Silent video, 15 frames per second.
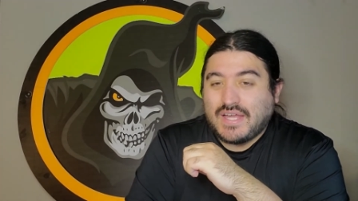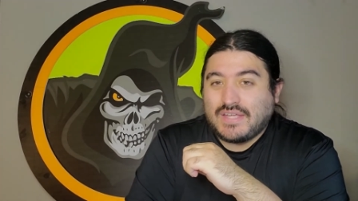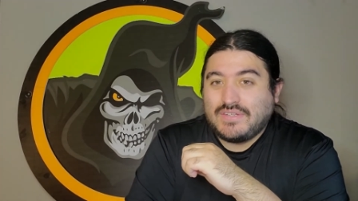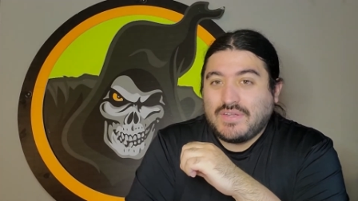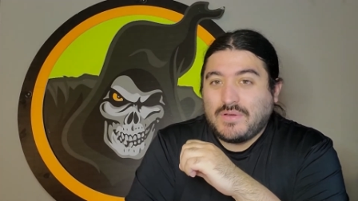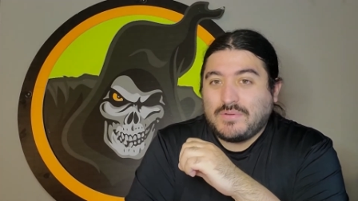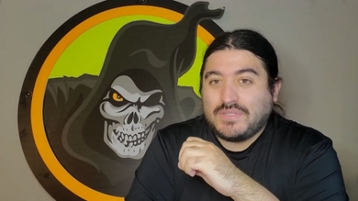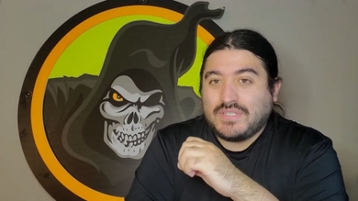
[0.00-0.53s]
I
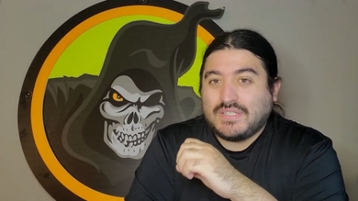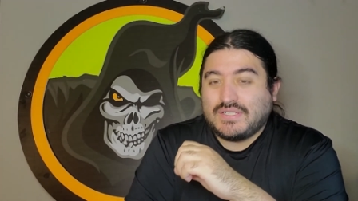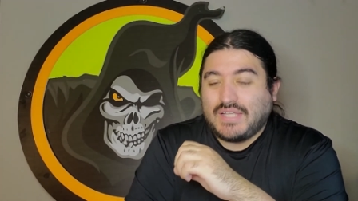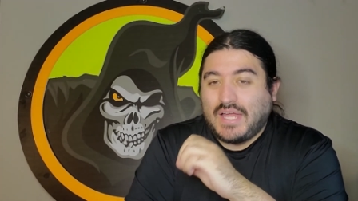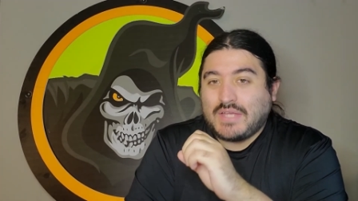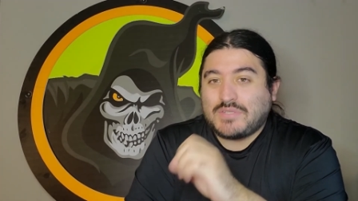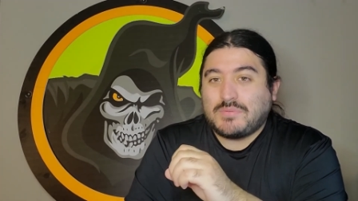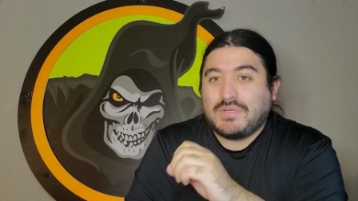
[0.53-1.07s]
know that
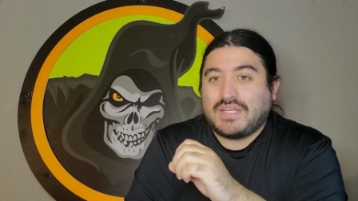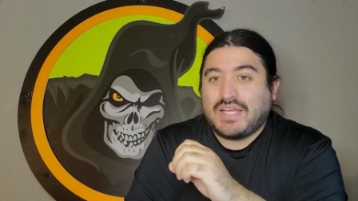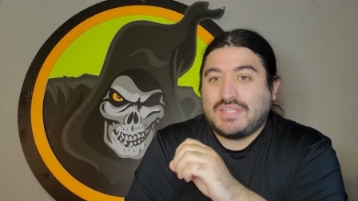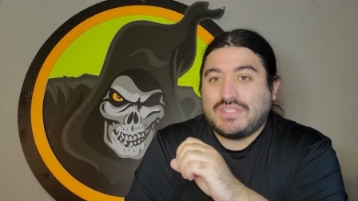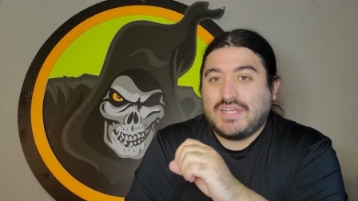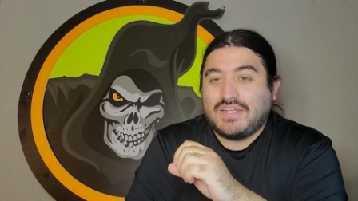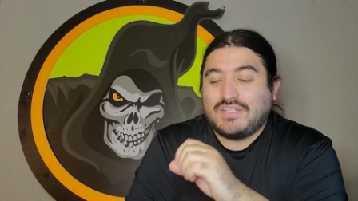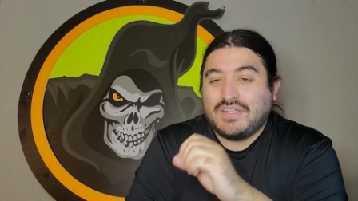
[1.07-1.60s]
last week I
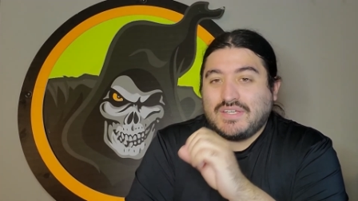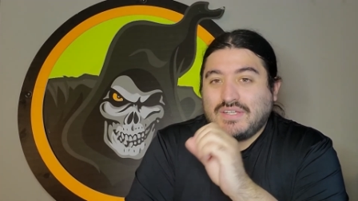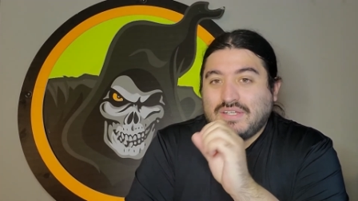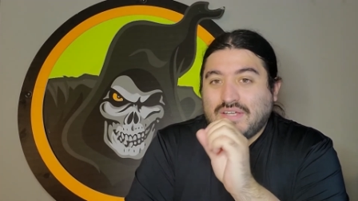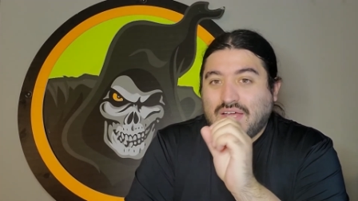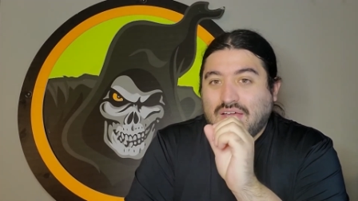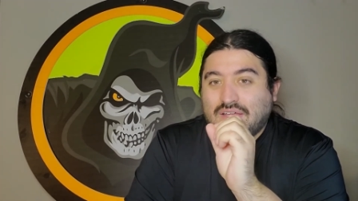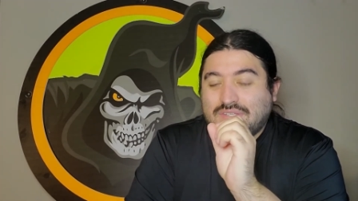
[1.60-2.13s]
said
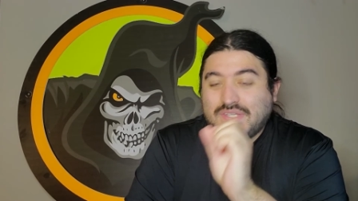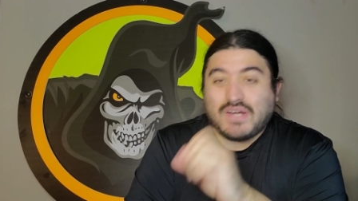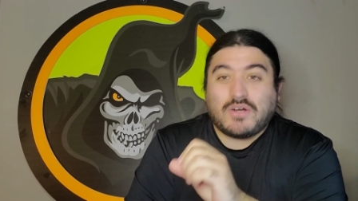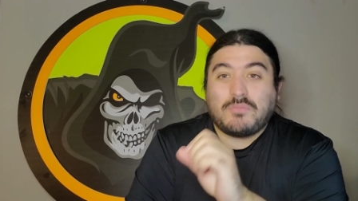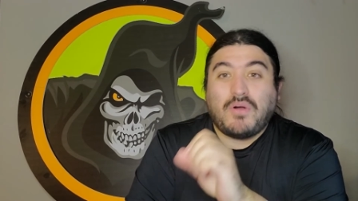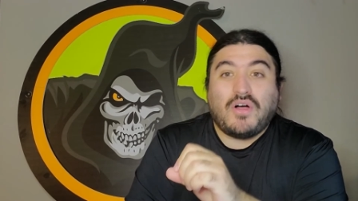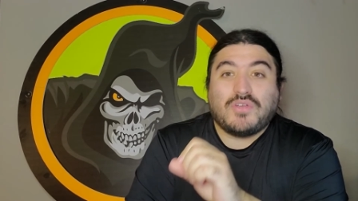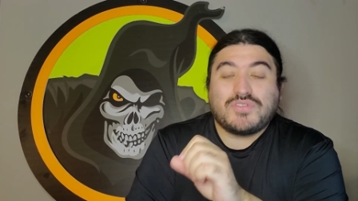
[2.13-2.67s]
uh,
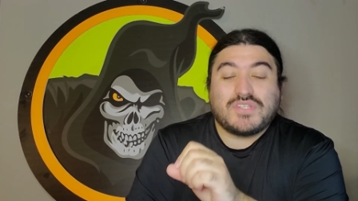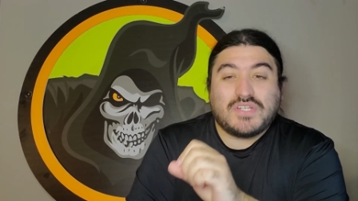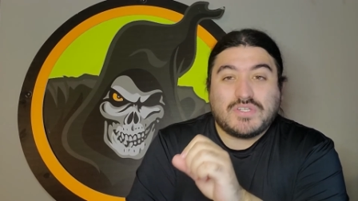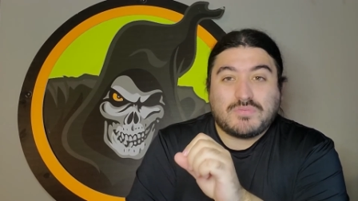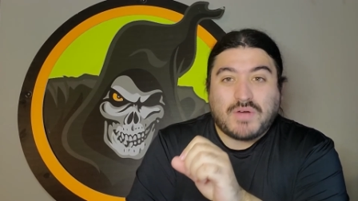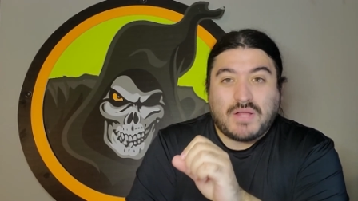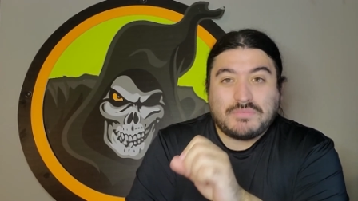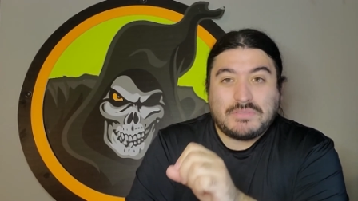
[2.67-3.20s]
Sarah Paulson
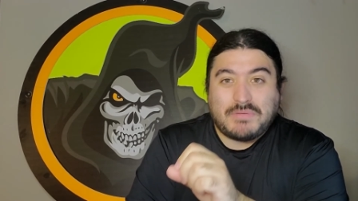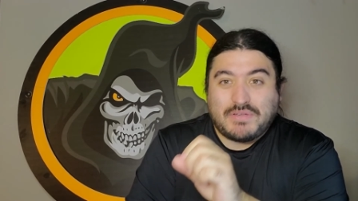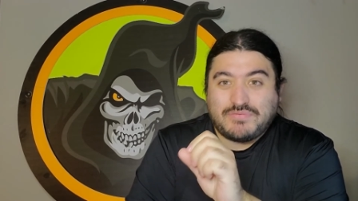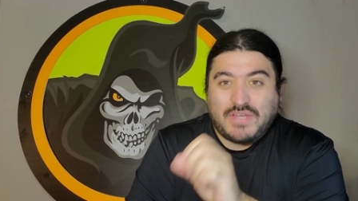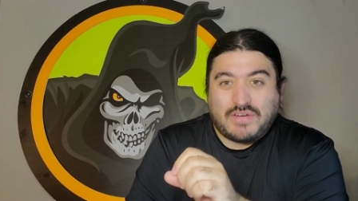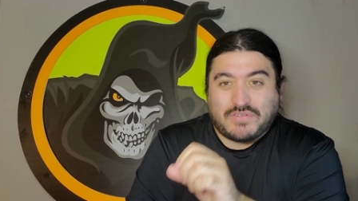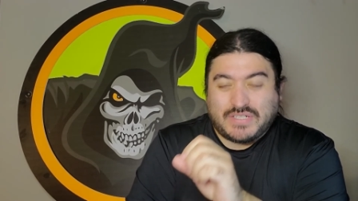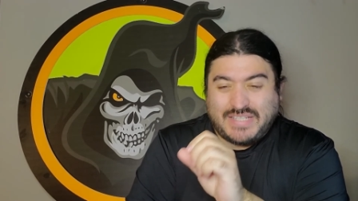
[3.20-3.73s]
is probably my
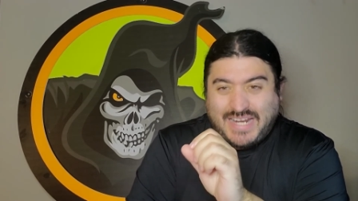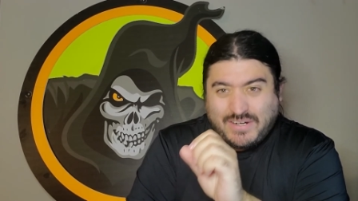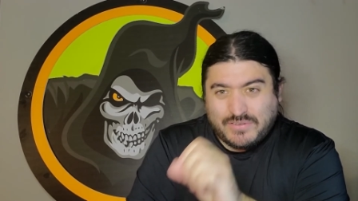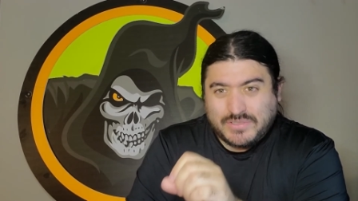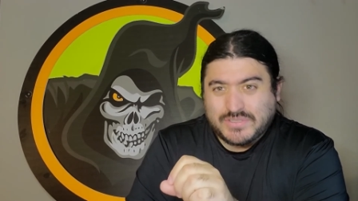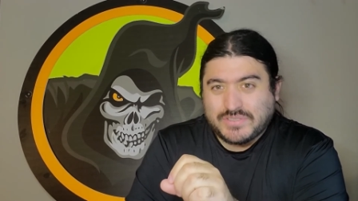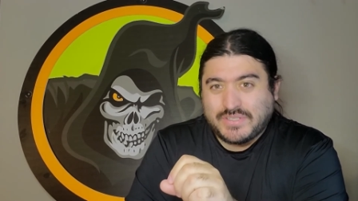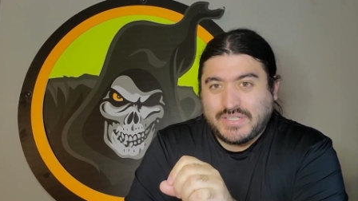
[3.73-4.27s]
favorite
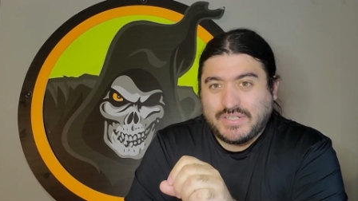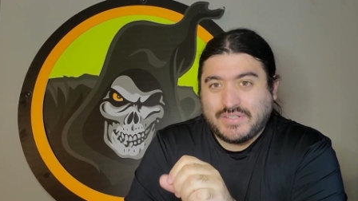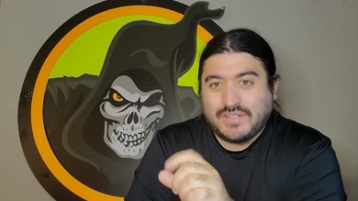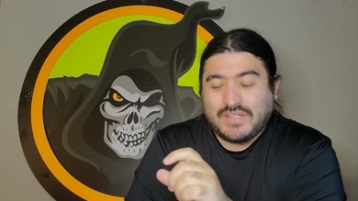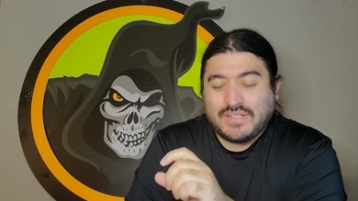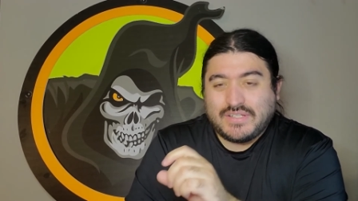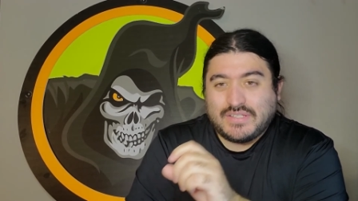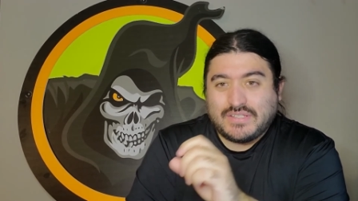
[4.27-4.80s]
character here.